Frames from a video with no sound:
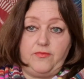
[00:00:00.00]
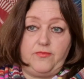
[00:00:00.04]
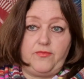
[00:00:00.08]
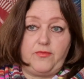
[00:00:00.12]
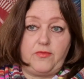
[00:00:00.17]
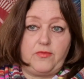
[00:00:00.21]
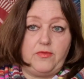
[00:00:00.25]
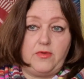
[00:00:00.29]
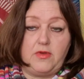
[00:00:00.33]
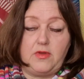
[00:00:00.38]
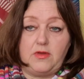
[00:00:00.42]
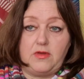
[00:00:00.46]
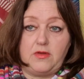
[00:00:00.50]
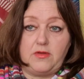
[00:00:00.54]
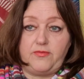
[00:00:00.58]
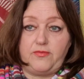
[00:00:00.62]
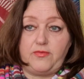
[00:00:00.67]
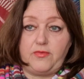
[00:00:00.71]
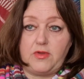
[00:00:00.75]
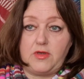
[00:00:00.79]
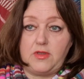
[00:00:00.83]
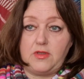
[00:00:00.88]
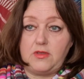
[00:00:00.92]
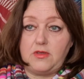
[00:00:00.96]

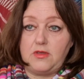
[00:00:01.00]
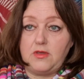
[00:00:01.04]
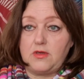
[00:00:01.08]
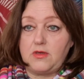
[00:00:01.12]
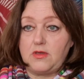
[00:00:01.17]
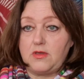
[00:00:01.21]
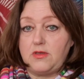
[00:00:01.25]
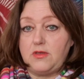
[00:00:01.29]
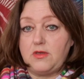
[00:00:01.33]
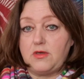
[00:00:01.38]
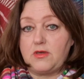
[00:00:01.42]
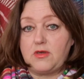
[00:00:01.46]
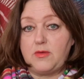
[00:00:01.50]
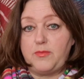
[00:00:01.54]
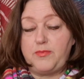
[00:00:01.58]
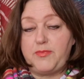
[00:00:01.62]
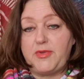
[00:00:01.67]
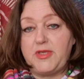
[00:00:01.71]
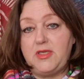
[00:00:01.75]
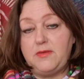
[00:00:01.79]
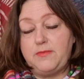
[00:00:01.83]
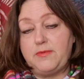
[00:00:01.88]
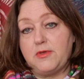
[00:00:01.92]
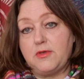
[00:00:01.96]
for the younger
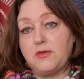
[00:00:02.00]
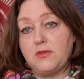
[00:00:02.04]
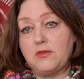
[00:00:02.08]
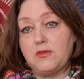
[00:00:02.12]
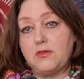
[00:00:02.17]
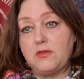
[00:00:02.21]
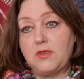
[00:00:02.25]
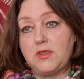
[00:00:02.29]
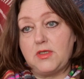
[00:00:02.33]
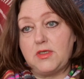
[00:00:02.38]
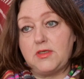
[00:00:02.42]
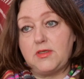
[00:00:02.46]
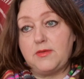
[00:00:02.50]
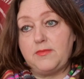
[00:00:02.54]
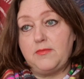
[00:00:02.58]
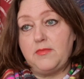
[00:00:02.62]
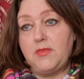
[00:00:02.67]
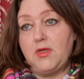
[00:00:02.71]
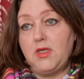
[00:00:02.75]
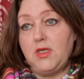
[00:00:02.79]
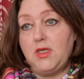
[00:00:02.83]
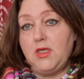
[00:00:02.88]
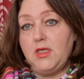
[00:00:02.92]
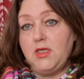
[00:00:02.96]
people.
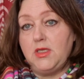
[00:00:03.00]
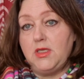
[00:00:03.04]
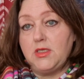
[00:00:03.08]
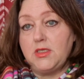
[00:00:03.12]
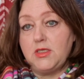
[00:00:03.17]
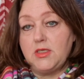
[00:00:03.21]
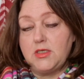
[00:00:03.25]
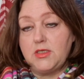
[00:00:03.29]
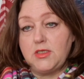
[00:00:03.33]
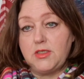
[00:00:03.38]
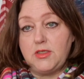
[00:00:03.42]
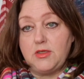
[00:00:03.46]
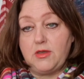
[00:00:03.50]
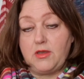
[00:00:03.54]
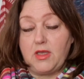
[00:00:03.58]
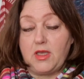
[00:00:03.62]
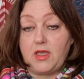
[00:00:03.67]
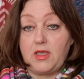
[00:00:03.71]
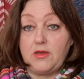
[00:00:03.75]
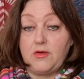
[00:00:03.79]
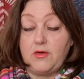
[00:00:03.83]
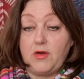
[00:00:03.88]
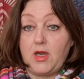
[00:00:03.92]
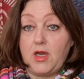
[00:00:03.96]
You
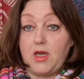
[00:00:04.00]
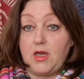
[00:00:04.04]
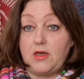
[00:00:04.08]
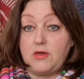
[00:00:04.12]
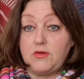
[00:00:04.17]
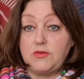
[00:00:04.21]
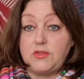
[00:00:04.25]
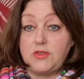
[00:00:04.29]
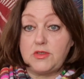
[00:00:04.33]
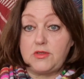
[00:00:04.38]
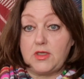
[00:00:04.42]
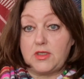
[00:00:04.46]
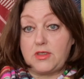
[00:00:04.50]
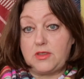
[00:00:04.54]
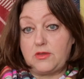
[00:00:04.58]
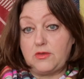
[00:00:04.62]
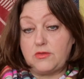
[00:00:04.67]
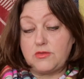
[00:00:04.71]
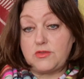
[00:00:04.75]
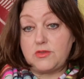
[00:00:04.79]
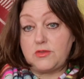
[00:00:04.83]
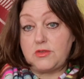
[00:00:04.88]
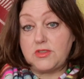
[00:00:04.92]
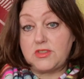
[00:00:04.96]
can go out, you can
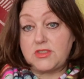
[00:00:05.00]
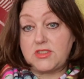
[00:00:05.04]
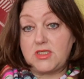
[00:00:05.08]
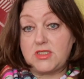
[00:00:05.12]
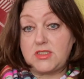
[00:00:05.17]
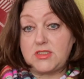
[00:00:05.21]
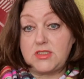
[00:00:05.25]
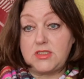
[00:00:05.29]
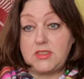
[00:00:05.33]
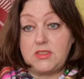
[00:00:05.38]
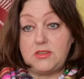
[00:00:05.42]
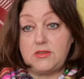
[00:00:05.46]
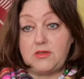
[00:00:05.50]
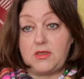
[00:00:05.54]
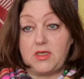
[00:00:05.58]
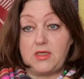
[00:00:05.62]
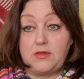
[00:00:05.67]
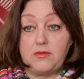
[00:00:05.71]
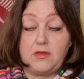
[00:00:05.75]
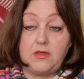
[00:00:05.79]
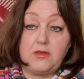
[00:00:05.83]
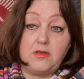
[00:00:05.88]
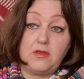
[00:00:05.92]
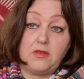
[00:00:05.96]
go to the city, you
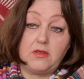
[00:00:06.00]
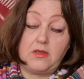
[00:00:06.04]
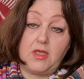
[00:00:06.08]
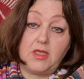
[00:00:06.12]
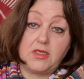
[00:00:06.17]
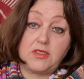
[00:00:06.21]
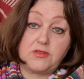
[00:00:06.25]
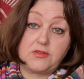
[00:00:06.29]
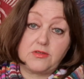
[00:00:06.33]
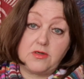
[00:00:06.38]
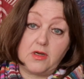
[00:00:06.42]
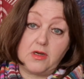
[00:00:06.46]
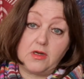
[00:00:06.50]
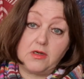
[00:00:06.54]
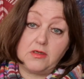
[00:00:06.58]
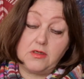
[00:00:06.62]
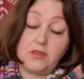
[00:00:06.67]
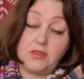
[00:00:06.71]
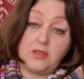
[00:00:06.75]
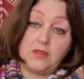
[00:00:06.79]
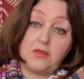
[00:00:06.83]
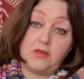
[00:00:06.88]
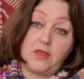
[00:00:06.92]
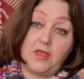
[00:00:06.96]
can get
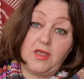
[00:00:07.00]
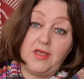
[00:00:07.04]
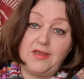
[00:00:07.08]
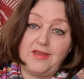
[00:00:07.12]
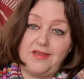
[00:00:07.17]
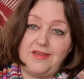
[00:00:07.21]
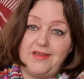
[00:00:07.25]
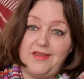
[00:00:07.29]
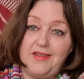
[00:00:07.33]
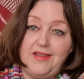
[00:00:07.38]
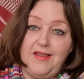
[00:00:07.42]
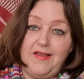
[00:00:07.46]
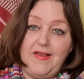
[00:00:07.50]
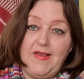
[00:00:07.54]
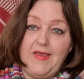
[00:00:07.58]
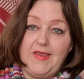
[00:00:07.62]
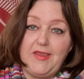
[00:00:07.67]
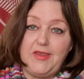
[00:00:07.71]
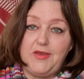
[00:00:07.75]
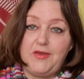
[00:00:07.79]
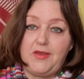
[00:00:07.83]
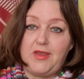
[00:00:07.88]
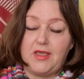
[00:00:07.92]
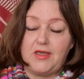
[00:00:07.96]
drunk, you
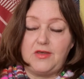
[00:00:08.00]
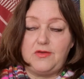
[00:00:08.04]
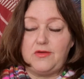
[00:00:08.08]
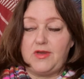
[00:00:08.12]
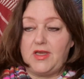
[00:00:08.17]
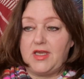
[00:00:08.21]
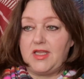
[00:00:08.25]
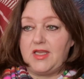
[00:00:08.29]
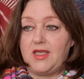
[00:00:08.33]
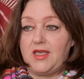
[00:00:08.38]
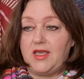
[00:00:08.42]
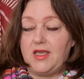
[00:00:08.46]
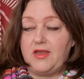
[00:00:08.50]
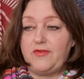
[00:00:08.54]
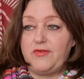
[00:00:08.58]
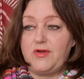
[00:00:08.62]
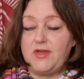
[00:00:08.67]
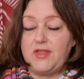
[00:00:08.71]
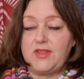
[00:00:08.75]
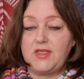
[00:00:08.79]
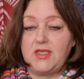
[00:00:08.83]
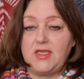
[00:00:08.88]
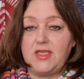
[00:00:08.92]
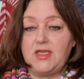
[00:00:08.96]
can do
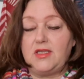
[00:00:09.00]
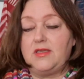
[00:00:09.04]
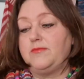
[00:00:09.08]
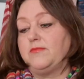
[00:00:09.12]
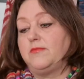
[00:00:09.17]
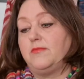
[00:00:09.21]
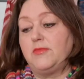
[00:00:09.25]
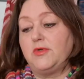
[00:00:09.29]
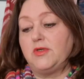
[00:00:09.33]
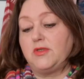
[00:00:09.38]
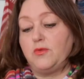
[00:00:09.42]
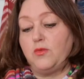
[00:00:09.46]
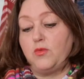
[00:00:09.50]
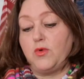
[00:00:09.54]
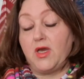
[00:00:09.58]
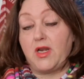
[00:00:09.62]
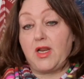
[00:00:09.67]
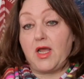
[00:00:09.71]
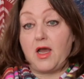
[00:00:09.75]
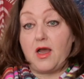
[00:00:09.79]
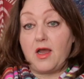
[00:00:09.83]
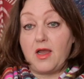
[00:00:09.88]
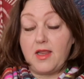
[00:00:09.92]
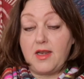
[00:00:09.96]
everything. But
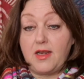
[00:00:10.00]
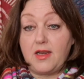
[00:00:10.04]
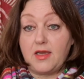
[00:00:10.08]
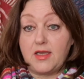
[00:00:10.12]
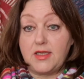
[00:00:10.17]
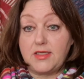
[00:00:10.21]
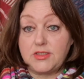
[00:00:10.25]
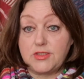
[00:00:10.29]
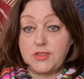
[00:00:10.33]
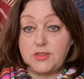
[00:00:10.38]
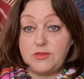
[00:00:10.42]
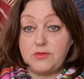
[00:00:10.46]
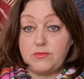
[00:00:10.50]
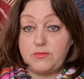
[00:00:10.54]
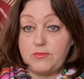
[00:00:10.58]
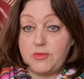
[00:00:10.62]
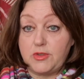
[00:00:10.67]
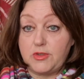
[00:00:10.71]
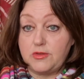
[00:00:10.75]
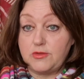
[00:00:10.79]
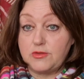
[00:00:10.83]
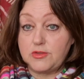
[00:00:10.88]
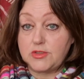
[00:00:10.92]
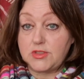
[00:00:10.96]
what I like to do
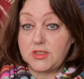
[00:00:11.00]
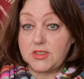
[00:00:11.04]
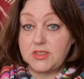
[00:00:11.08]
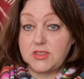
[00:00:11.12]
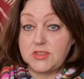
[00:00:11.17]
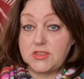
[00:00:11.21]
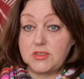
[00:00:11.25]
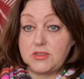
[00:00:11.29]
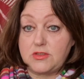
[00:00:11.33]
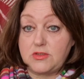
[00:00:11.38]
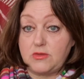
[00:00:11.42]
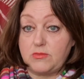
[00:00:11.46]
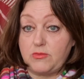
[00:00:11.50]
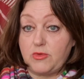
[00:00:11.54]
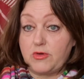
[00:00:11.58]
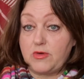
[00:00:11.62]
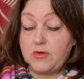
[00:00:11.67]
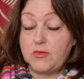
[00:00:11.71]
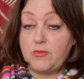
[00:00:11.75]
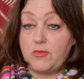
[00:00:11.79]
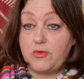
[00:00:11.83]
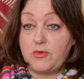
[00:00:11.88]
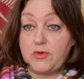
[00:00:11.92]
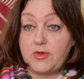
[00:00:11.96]
most is
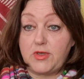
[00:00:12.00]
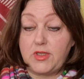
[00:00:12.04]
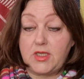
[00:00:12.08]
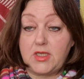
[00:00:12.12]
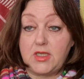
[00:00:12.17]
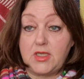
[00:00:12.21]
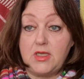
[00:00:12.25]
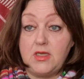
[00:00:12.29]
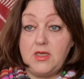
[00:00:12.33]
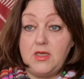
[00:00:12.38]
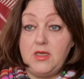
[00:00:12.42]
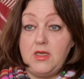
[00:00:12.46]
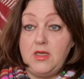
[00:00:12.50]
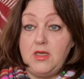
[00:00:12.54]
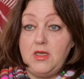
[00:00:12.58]
tomorrow morning